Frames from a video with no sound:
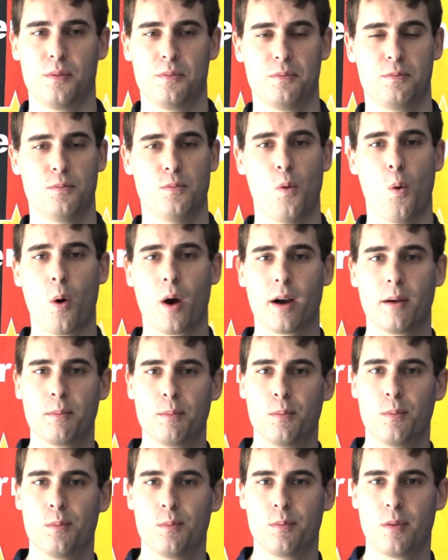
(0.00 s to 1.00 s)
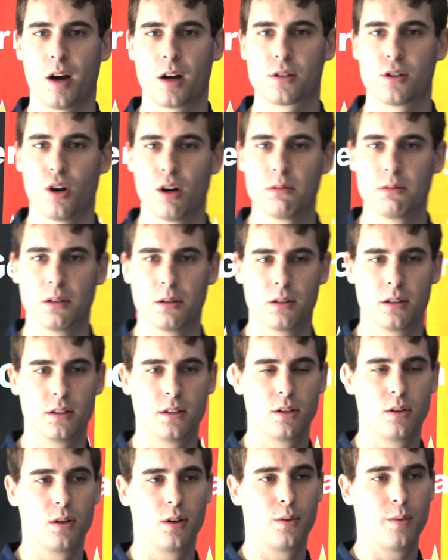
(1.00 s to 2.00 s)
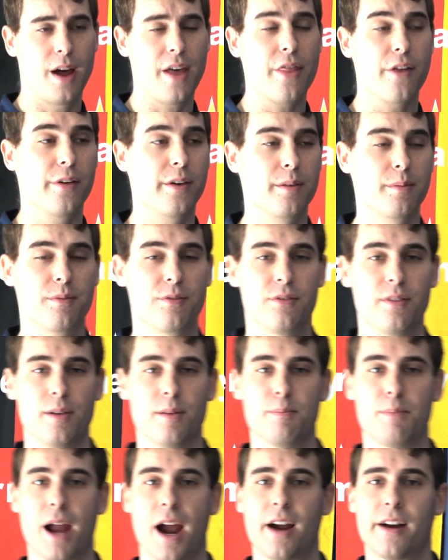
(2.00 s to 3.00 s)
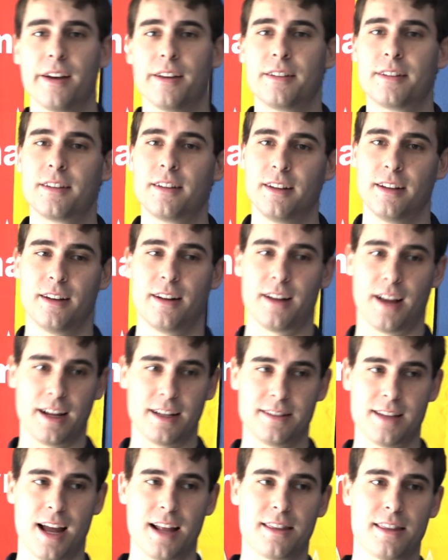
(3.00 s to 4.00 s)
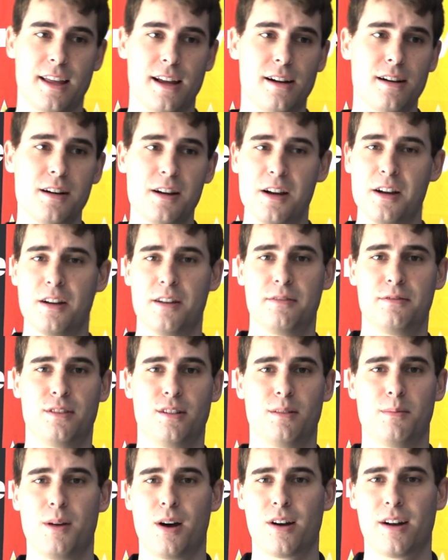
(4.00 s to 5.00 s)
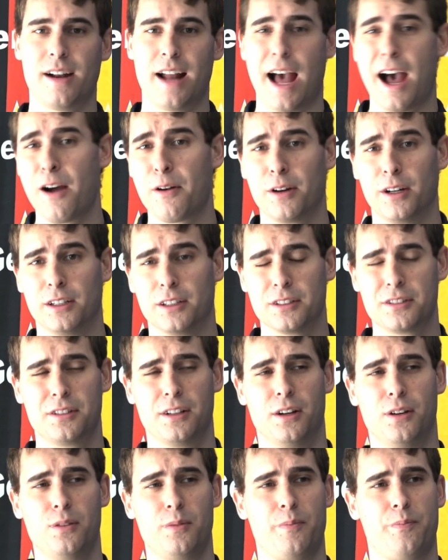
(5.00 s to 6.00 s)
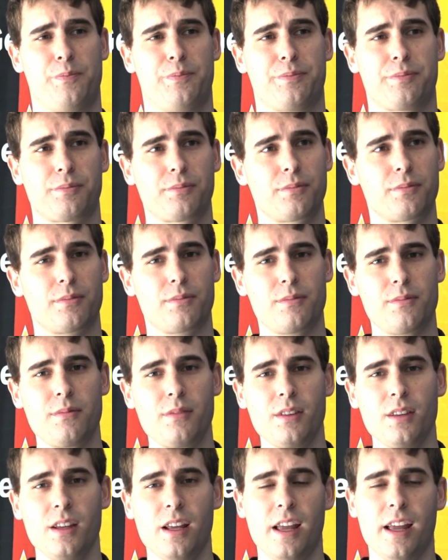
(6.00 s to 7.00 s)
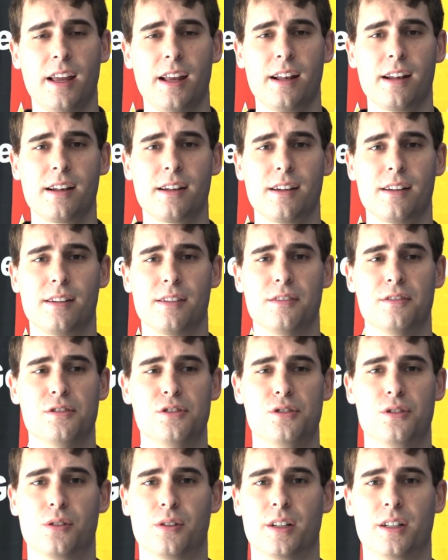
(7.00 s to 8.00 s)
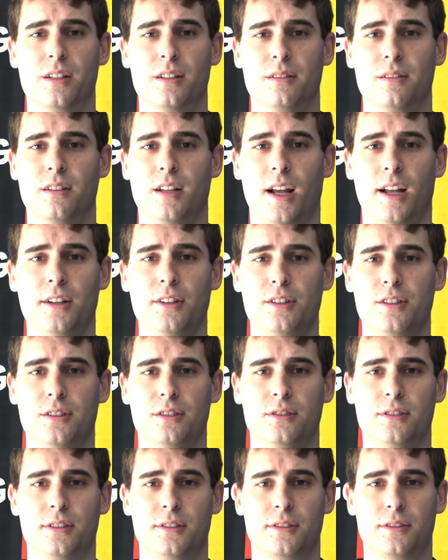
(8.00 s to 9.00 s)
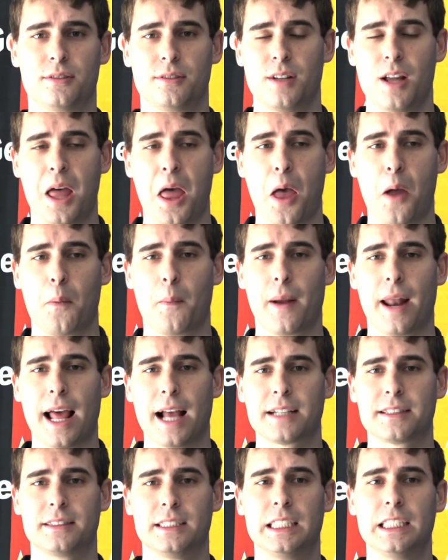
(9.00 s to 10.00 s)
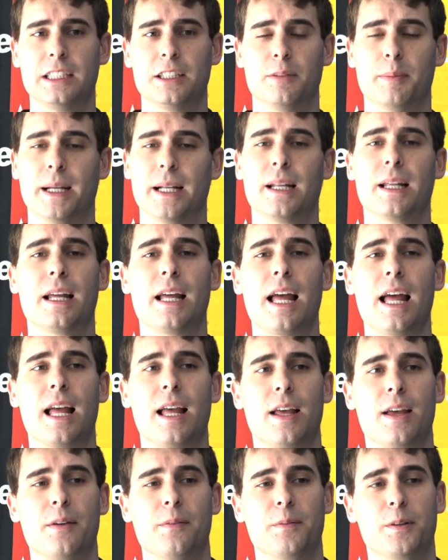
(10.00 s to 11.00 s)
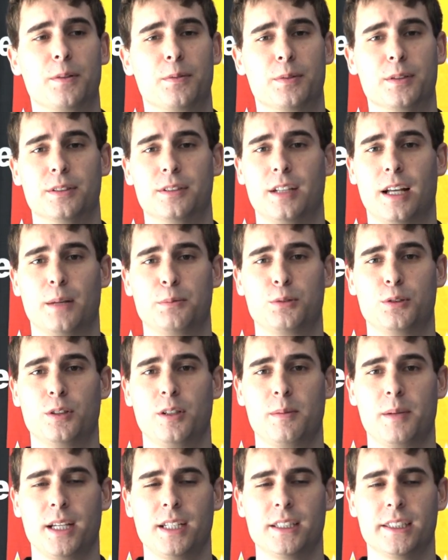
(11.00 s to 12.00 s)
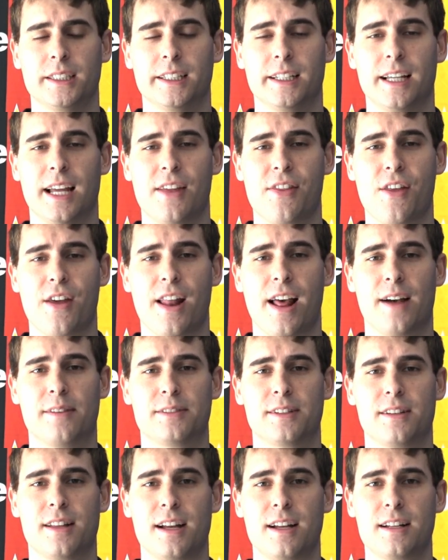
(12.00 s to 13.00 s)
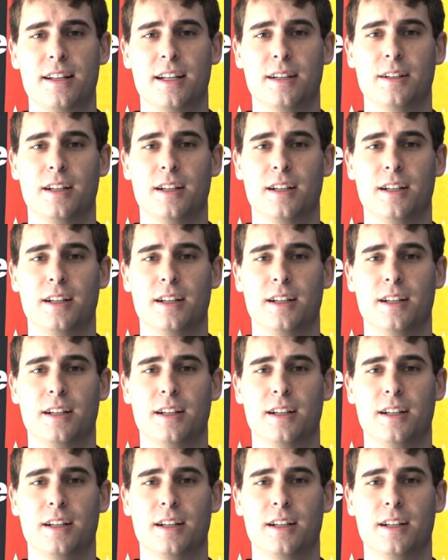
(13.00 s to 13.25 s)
warm October weather in Paris. And I sat there for about an hour or so and enjoyed lunch and just relaxed a little bit, which was absolutely amazing. And then after that, I